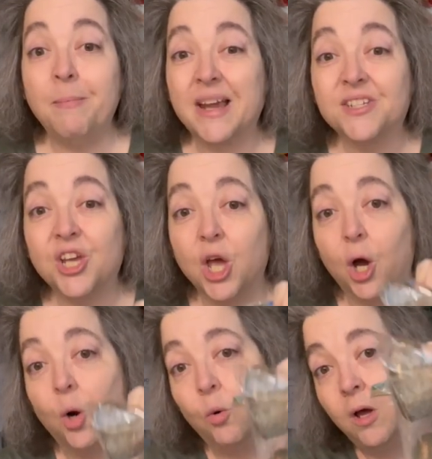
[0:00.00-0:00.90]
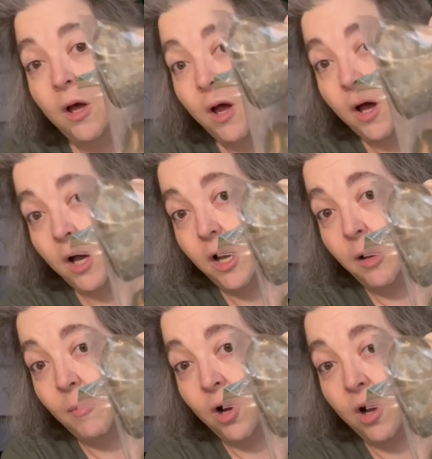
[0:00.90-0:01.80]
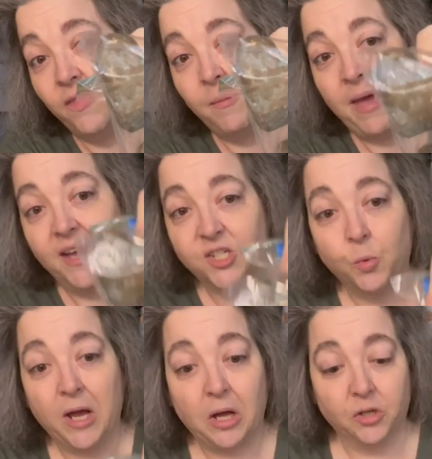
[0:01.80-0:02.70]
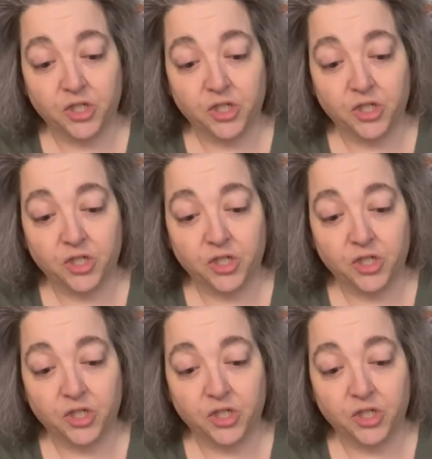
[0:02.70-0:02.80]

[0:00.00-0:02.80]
Mexico on them as well.